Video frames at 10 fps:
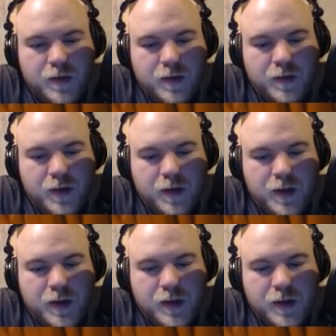Do
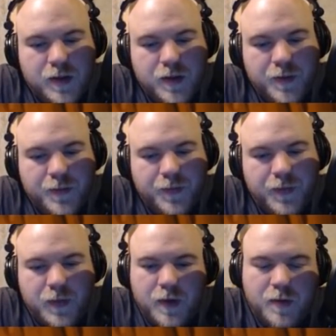this.
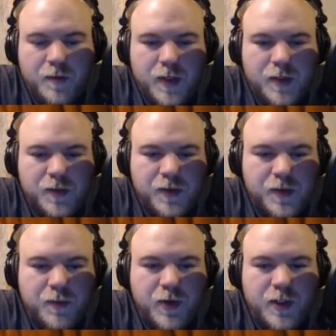Might as well use
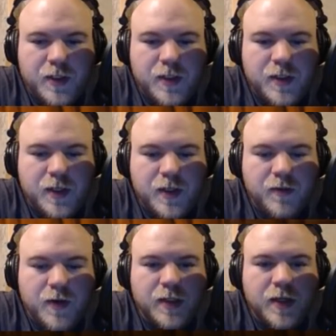the Brigette, set the
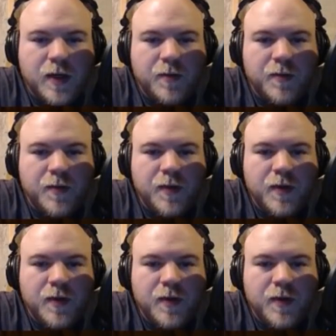rest up.